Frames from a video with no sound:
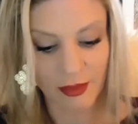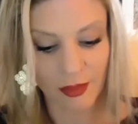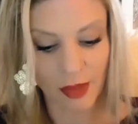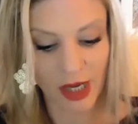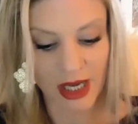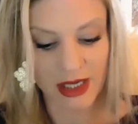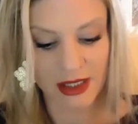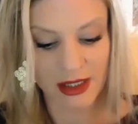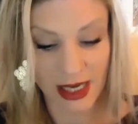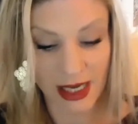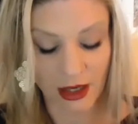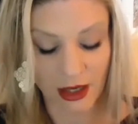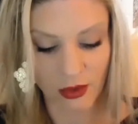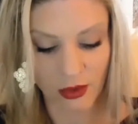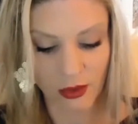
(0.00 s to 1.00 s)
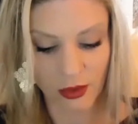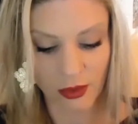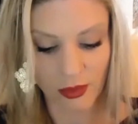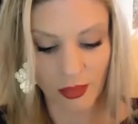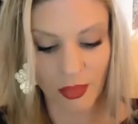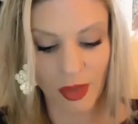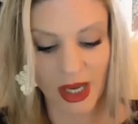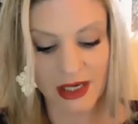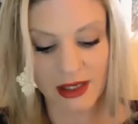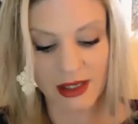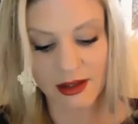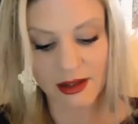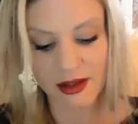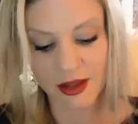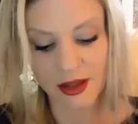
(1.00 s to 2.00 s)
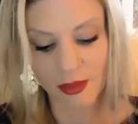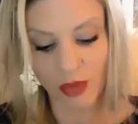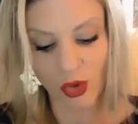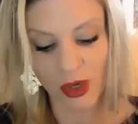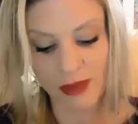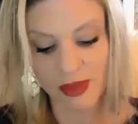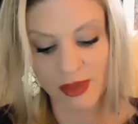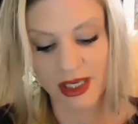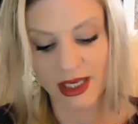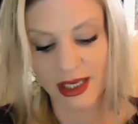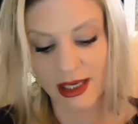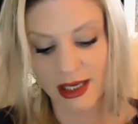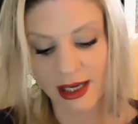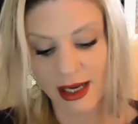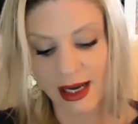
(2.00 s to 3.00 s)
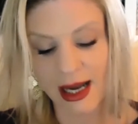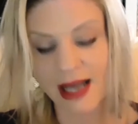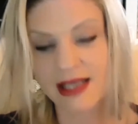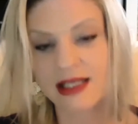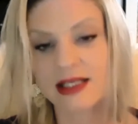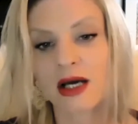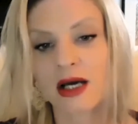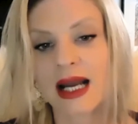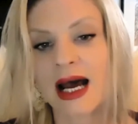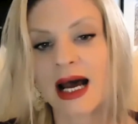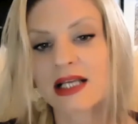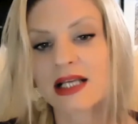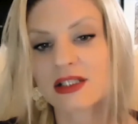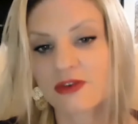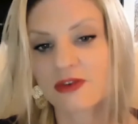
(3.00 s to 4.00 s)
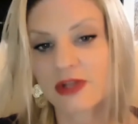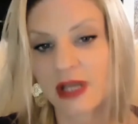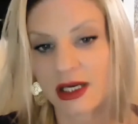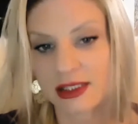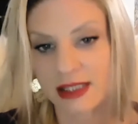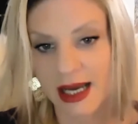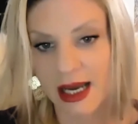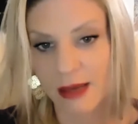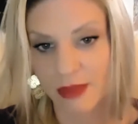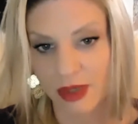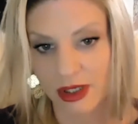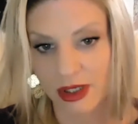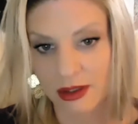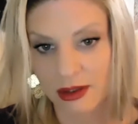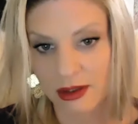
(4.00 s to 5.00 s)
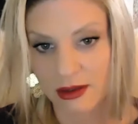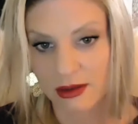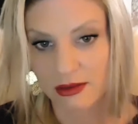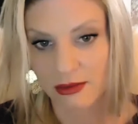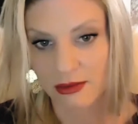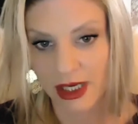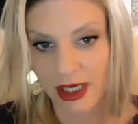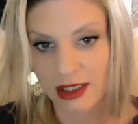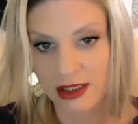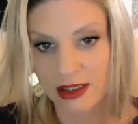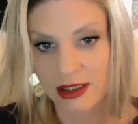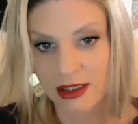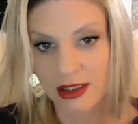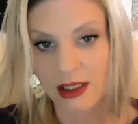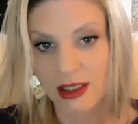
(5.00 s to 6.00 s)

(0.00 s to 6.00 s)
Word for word: But the point being, I did not ask for that to happen. Right.